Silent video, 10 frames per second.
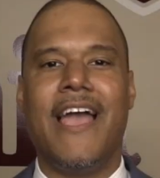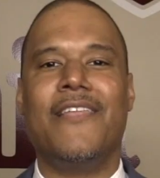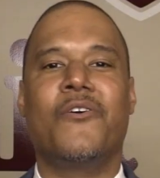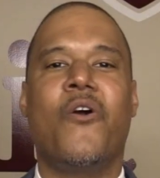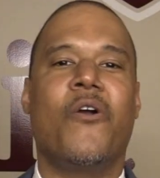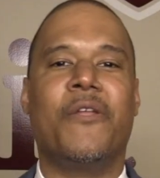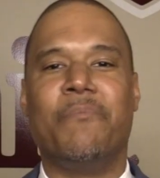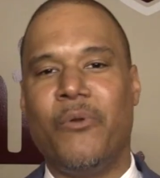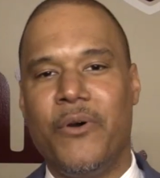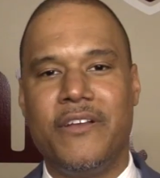Hello, current
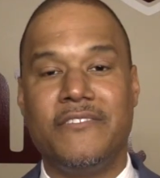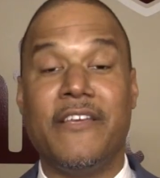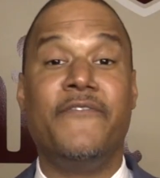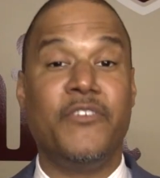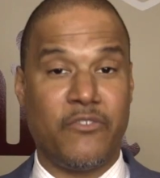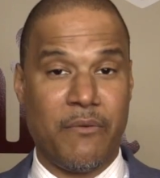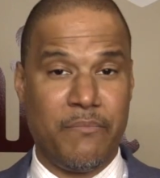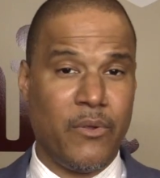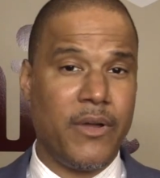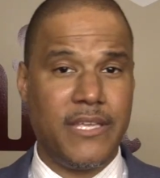employers and future
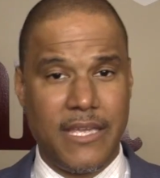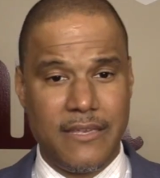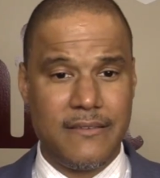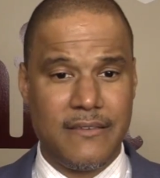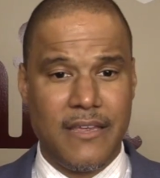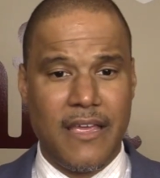employees.